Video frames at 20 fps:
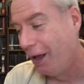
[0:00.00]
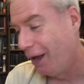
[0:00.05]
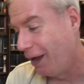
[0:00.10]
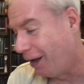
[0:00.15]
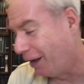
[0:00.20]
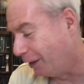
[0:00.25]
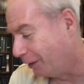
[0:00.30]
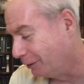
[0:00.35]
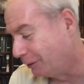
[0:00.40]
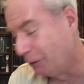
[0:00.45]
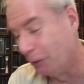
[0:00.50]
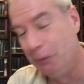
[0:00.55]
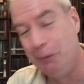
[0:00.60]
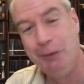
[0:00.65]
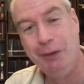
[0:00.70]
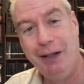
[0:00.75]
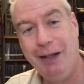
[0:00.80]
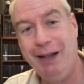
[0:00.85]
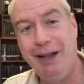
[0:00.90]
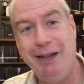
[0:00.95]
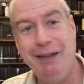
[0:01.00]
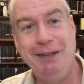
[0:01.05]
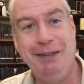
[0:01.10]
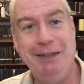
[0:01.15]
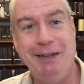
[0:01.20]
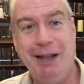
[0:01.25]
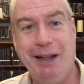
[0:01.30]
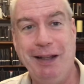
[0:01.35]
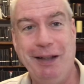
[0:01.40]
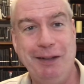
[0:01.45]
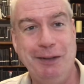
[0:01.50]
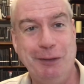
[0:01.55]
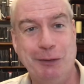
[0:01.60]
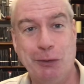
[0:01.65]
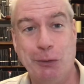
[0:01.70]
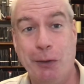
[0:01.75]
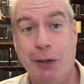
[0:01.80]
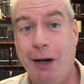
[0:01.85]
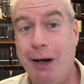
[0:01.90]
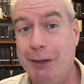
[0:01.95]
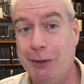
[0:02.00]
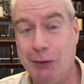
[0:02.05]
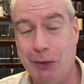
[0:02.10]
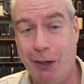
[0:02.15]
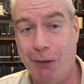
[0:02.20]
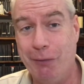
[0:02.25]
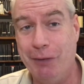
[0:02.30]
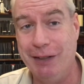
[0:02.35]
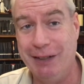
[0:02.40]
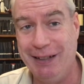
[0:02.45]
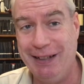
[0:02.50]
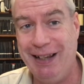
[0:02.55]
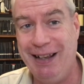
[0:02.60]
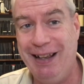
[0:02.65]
Uh, so so her heart's not really